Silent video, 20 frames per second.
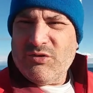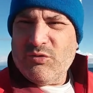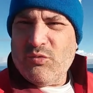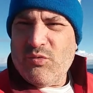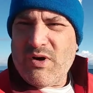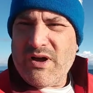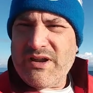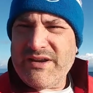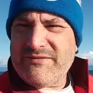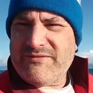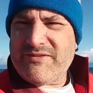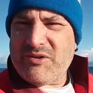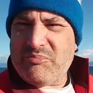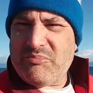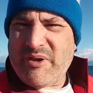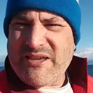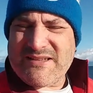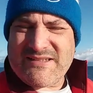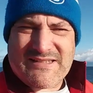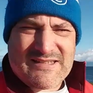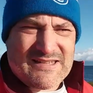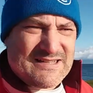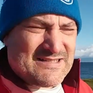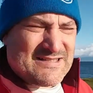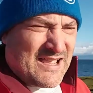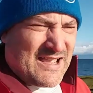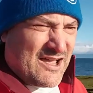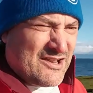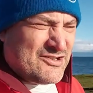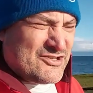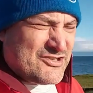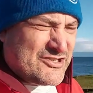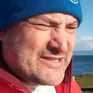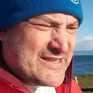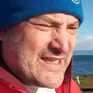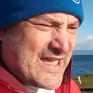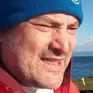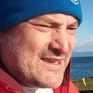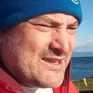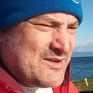one of the biggest things to
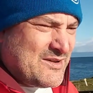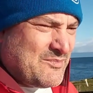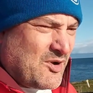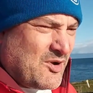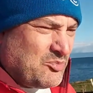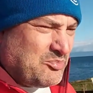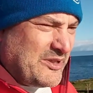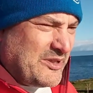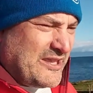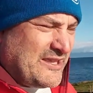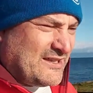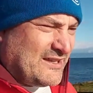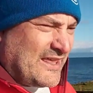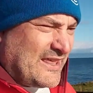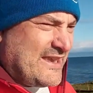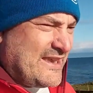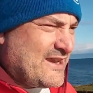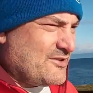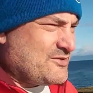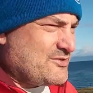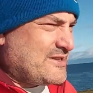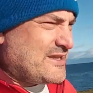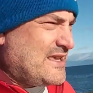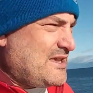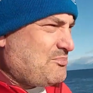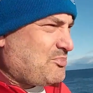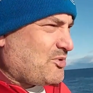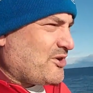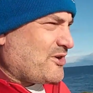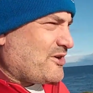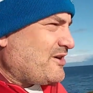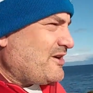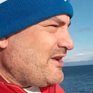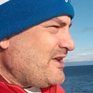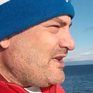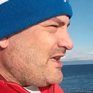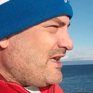understand about being a lighthouse keeper